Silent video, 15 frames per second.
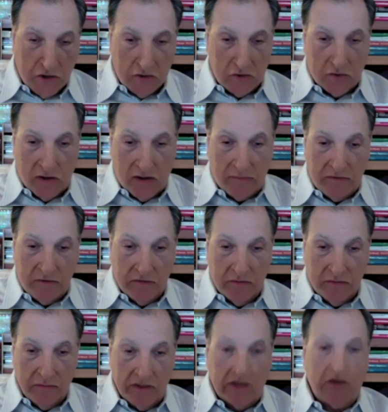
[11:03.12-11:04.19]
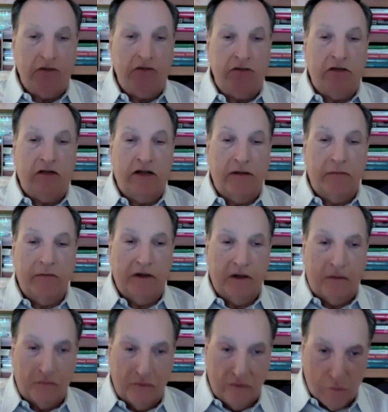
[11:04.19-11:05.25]
dropped, because the tape
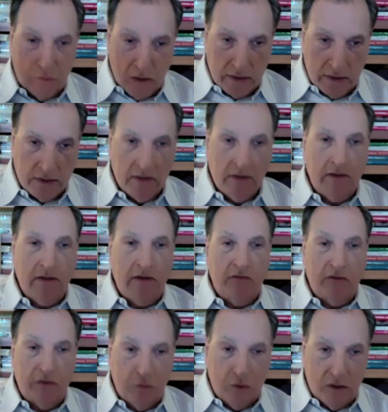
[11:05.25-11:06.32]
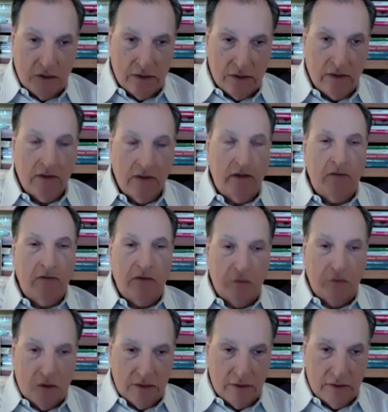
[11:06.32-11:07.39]
kept rewinding and rewinding and
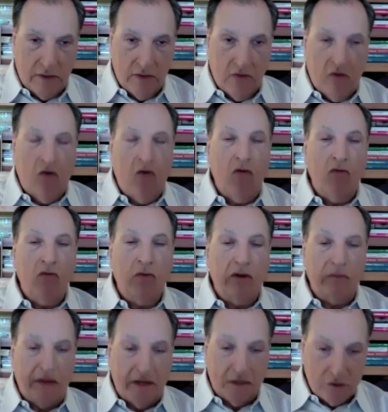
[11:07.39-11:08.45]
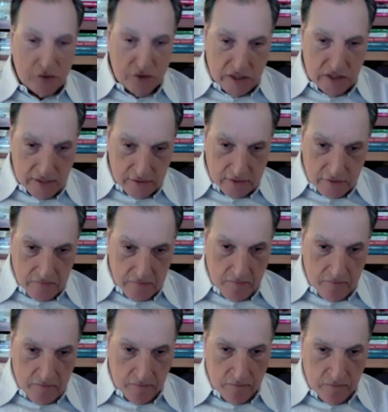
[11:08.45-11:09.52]
rewinding all the way back to the end.
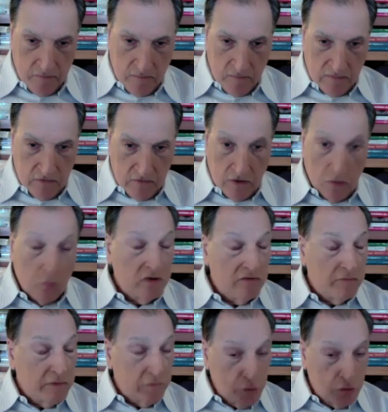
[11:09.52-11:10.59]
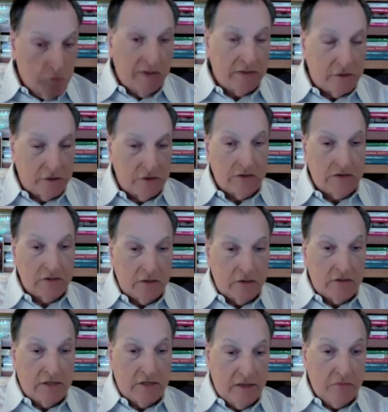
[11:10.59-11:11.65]
There would have been more messages on the
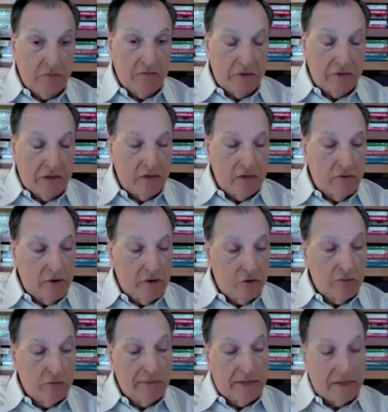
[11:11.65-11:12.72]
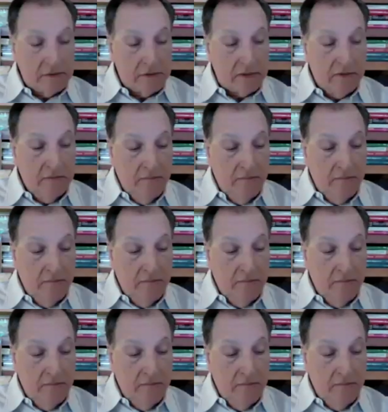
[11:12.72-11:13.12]
tape if it had greater capacity.